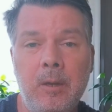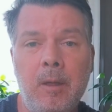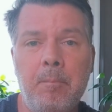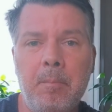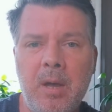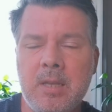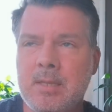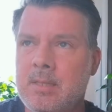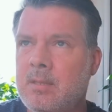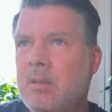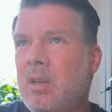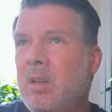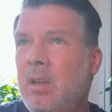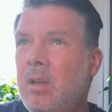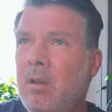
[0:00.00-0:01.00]
in the past
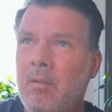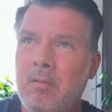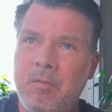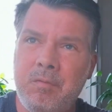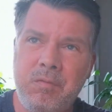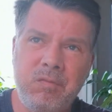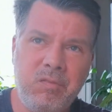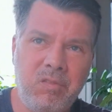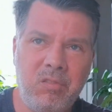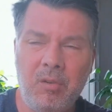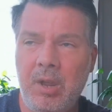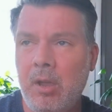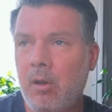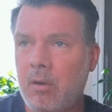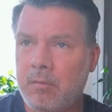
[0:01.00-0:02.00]

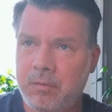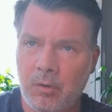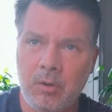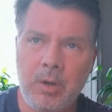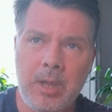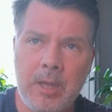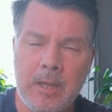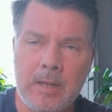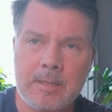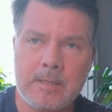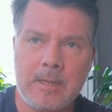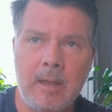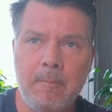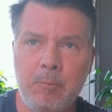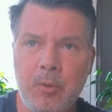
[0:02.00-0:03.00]
3 or 4
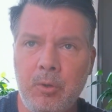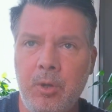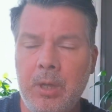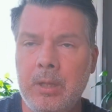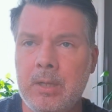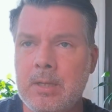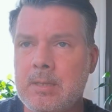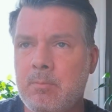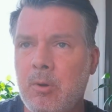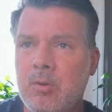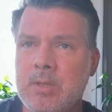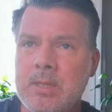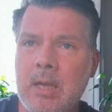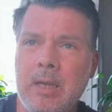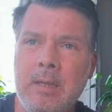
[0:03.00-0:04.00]
years. I'm doing this
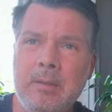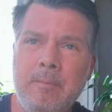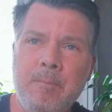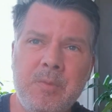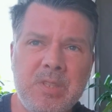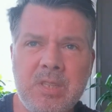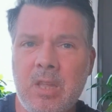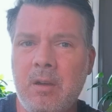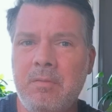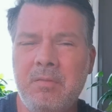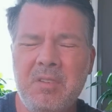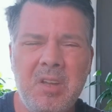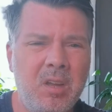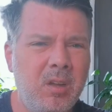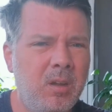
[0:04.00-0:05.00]
bonsai
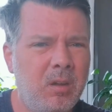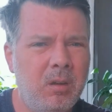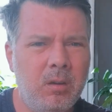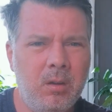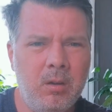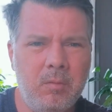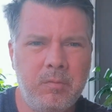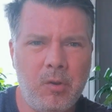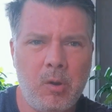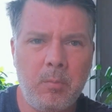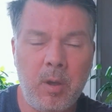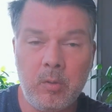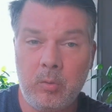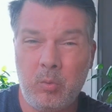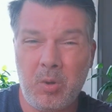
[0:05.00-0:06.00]
stuff for
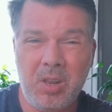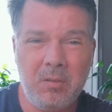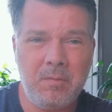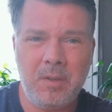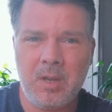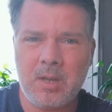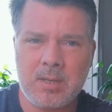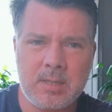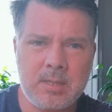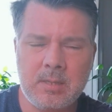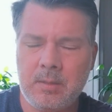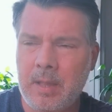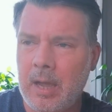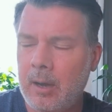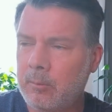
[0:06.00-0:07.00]
about 12
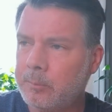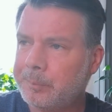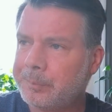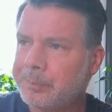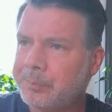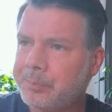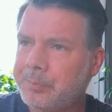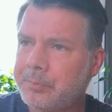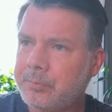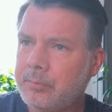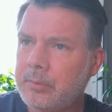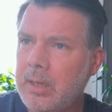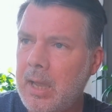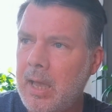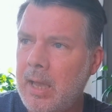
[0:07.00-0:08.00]
years now,
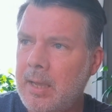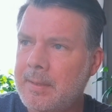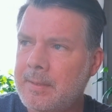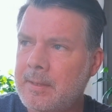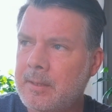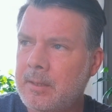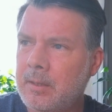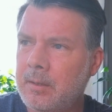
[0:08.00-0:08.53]
and